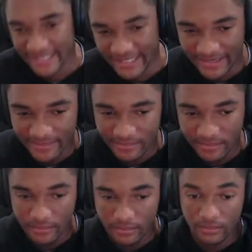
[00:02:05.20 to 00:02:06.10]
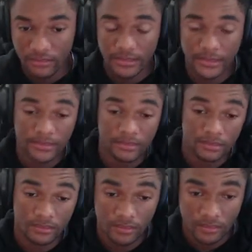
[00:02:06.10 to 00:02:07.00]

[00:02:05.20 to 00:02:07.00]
(silence)